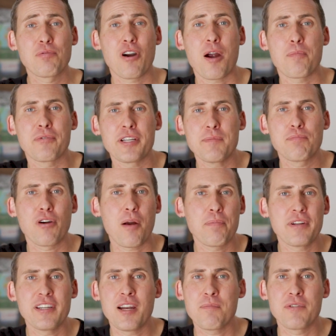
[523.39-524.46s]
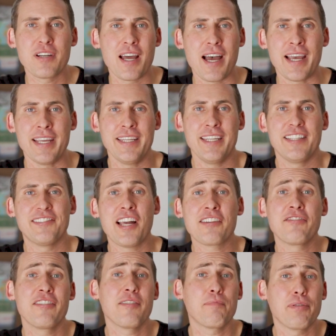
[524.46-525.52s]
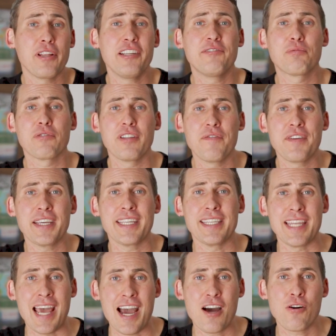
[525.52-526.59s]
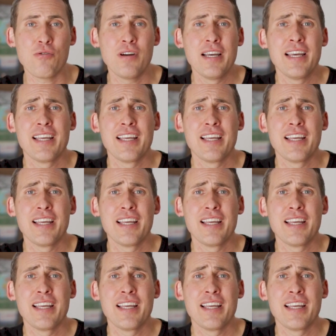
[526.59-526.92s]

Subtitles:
property, property number 9, is actually the place we're living in now.